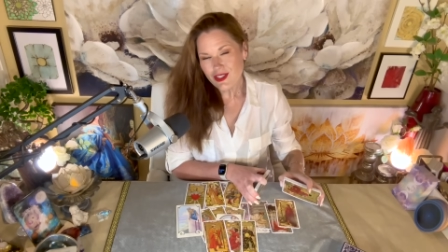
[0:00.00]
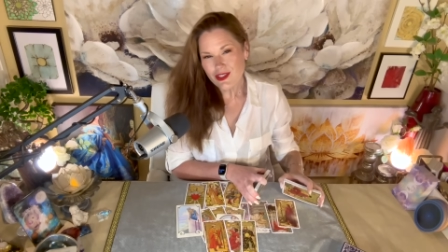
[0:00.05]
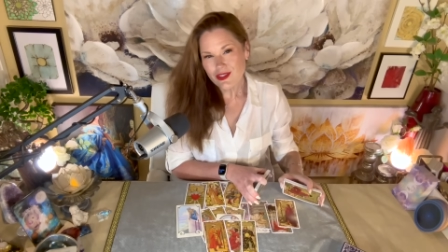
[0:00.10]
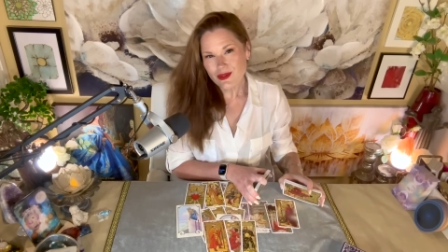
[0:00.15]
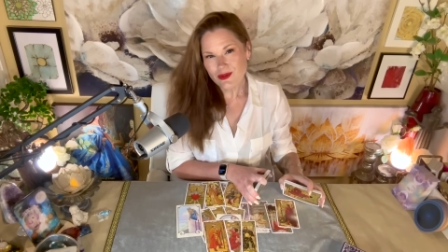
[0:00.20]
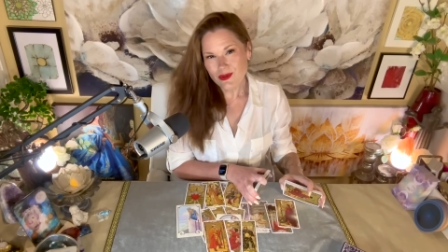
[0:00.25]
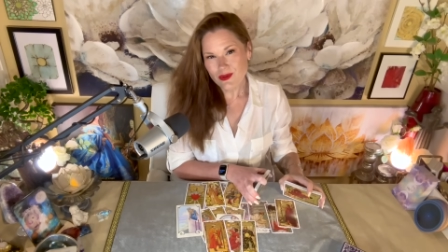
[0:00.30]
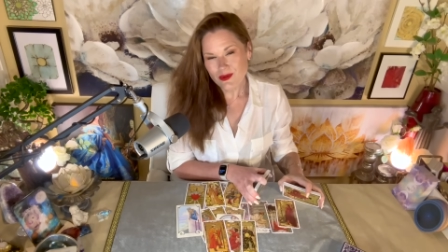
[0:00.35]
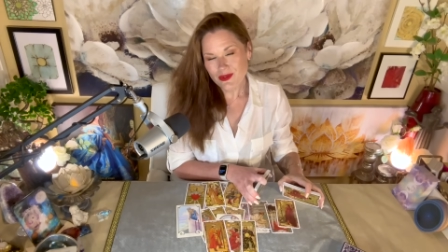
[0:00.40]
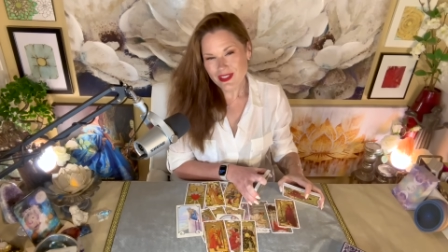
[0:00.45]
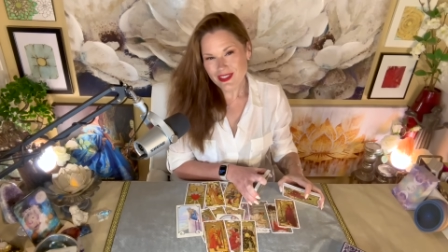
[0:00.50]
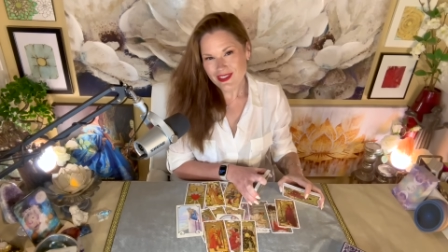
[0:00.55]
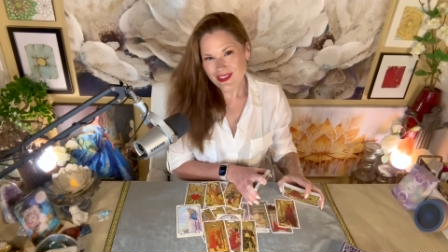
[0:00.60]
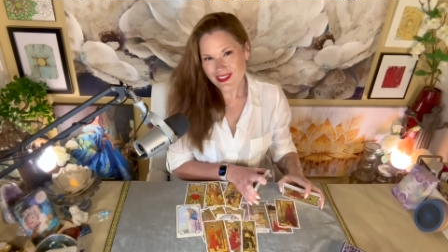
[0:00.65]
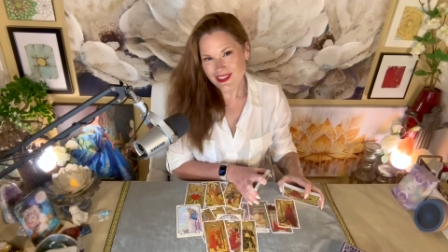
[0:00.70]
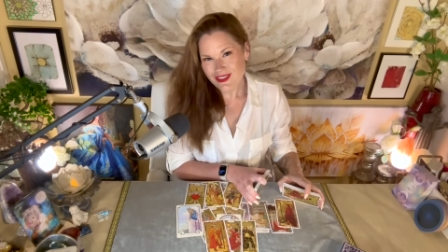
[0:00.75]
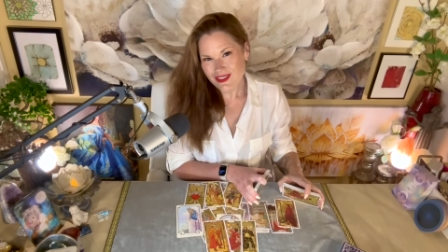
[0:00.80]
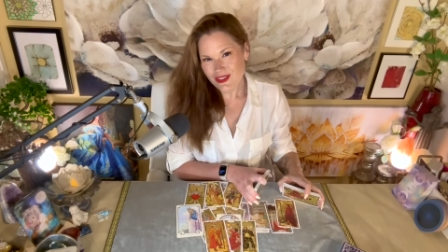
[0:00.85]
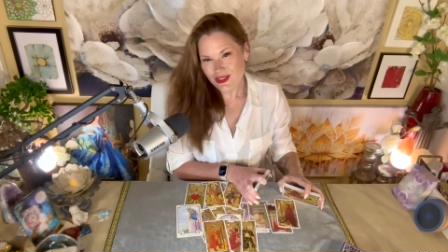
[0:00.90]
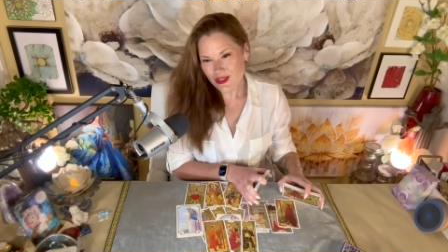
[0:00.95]
the one where that
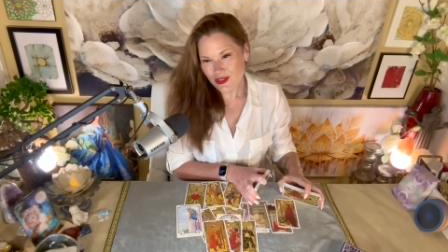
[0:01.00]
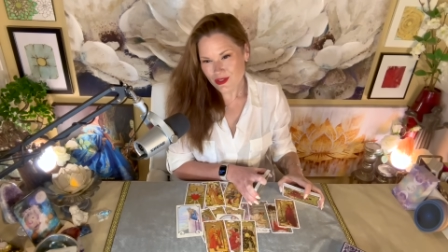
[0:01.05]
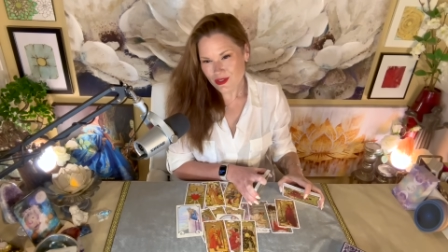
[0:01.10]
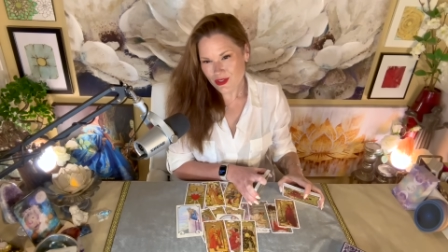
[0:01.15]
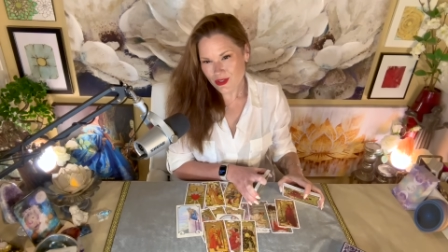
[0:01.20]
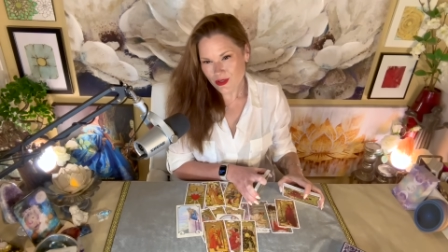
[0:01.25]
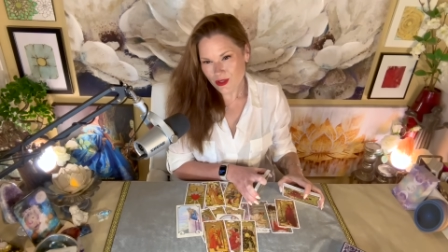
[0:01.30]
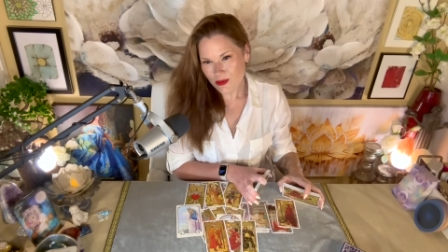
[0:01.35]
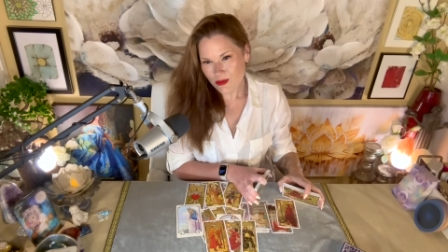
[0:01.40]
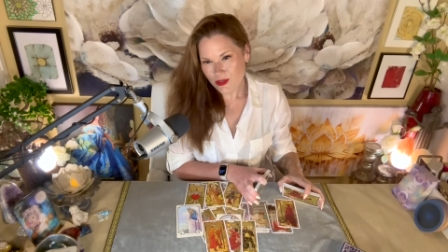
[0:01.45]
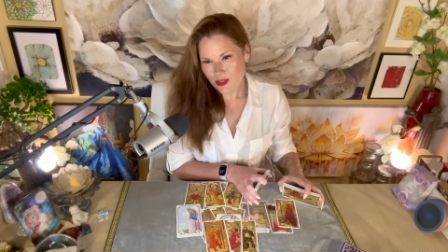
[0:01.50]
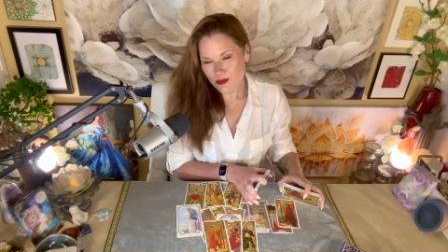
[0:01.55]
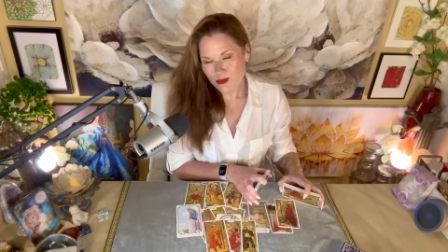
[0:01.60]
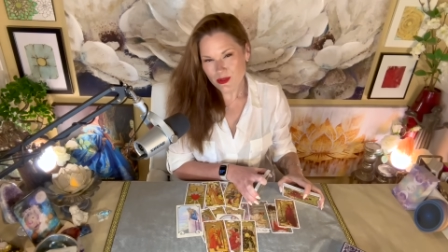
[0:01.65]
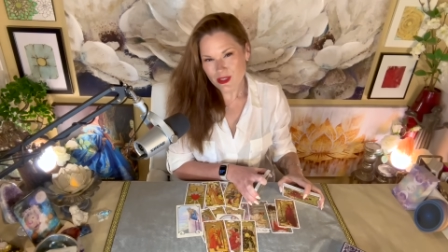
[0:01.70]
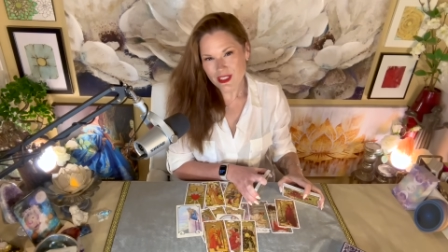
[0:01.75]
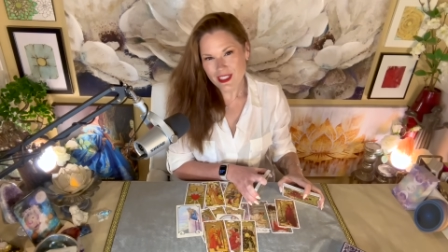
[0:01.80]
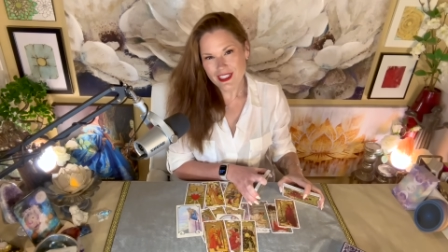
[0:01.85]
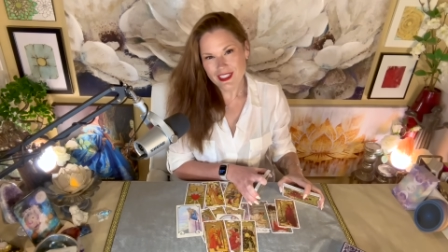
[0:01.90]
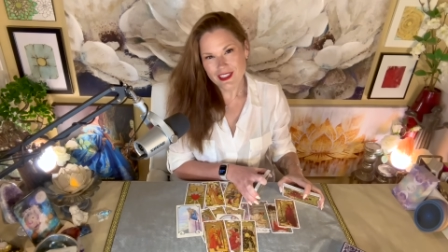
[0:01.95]
side is all scrubbed up
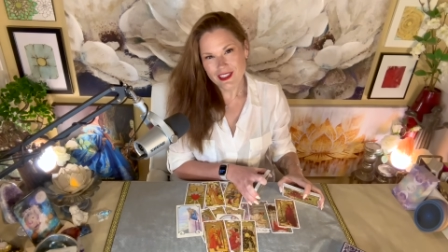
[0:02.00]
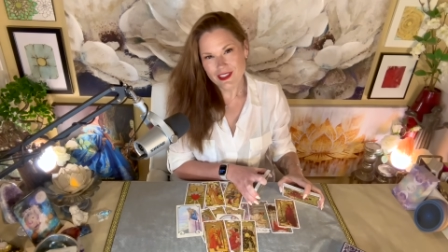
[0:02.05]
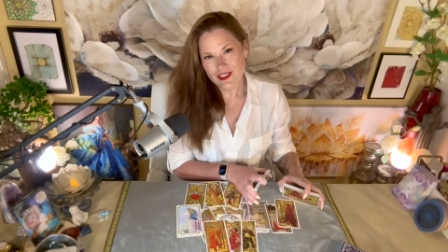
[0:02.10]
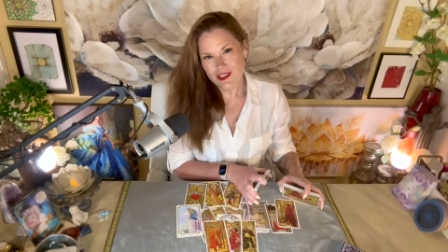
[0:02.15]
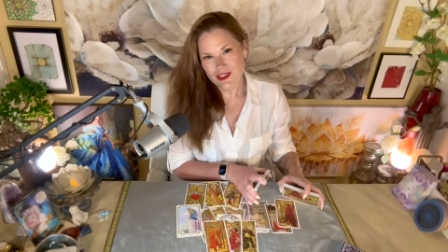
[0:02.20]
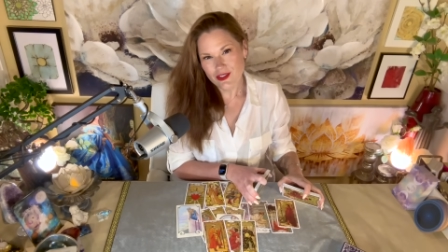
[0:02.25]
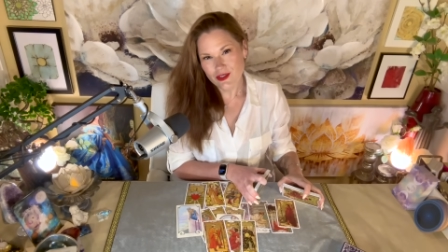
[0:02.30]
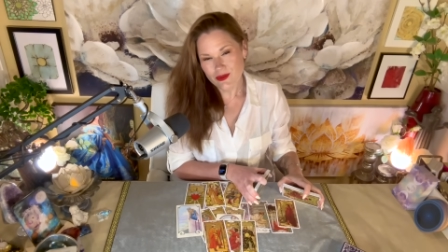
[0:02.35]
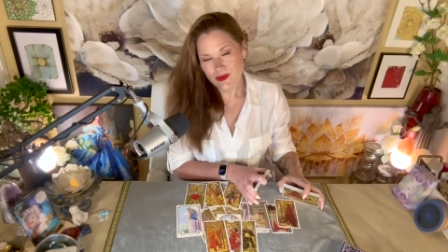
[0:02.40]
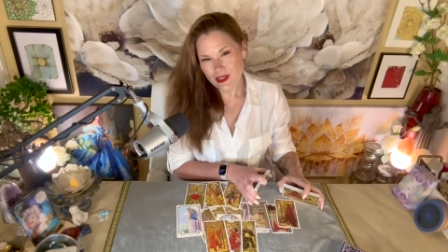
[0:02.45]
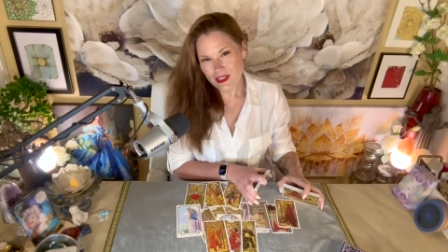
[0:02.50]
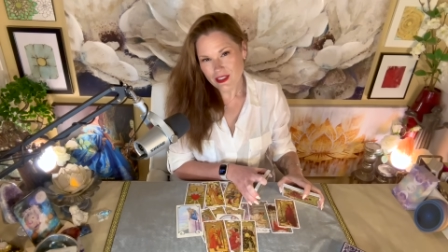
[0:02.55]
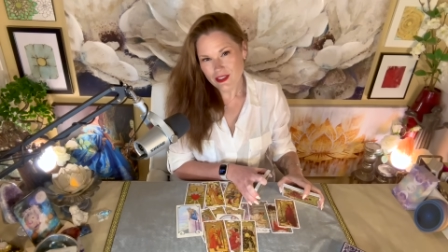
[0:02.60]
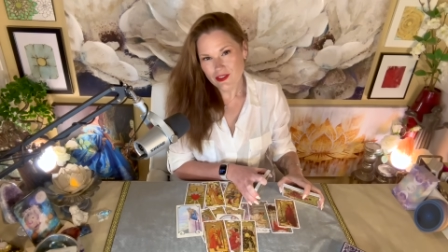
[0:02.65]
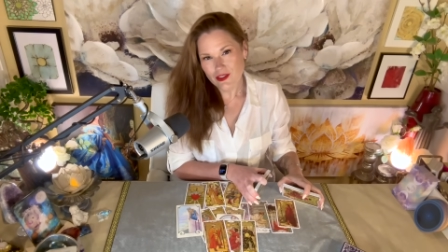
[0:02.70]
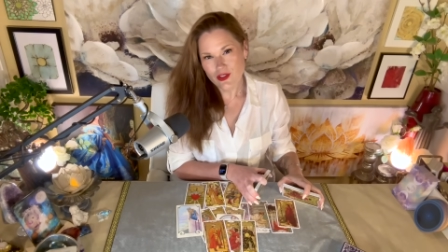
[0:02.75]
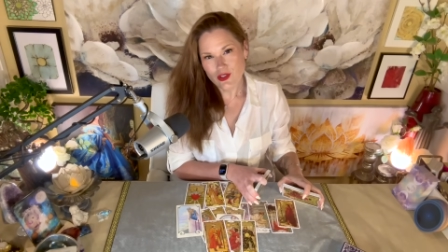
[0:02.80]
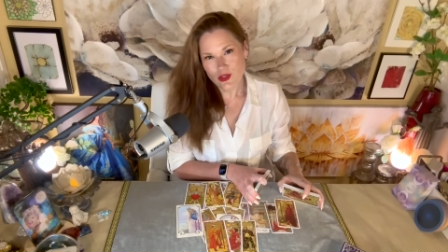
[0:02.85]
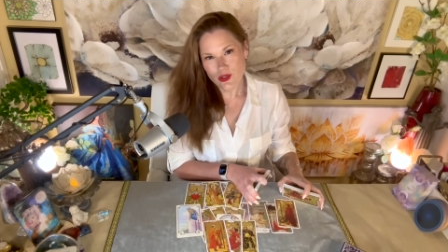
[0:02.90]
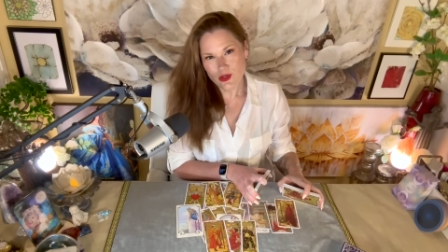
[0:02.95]
and clean and they're ready
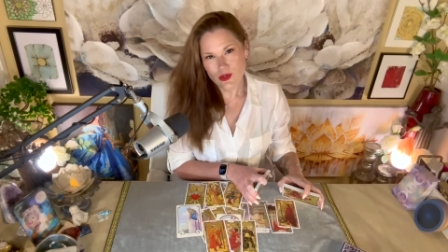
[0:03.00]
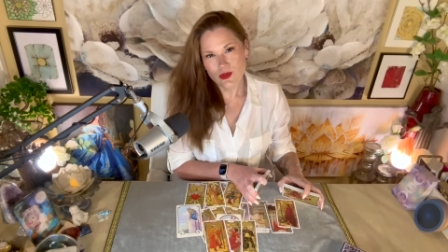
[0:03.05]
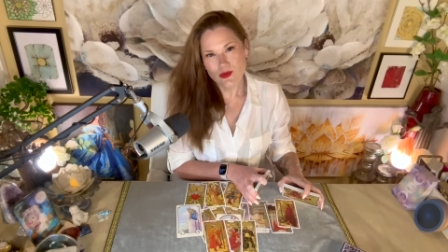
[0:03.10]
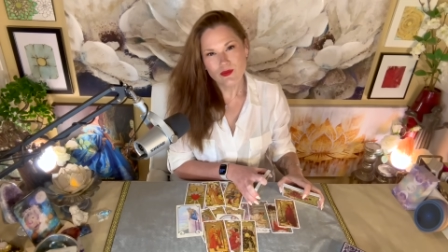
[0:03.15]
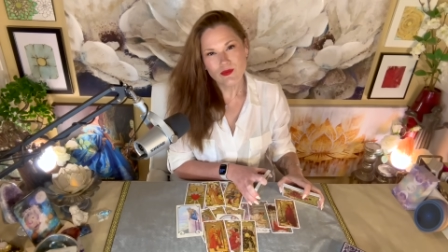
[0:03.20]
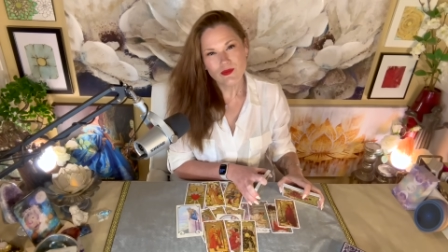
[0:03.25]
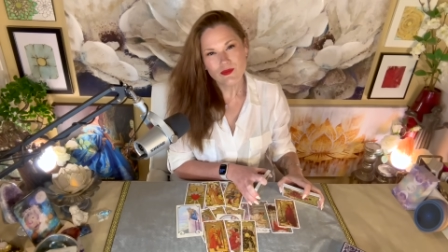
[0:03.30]
to go.